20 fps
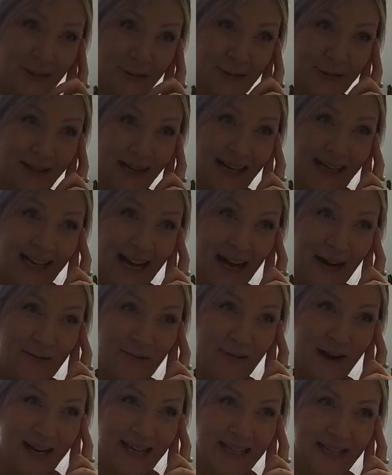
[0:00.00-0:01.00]
cool. I can't
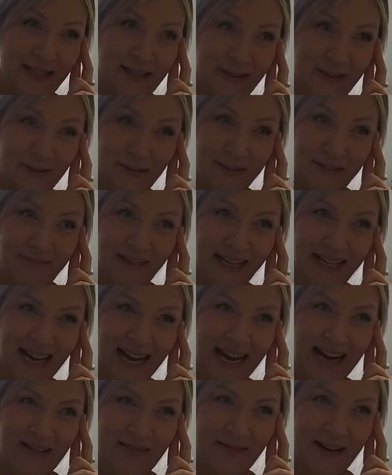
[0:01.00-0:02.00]
wait to do it. I
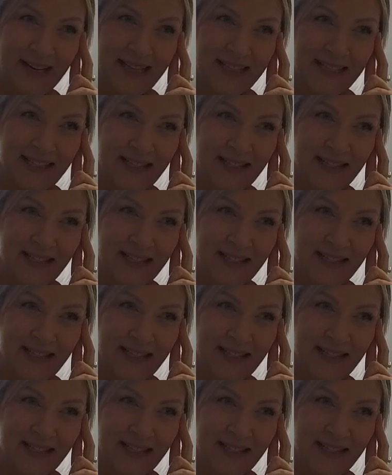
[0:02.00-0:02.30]
can't wait.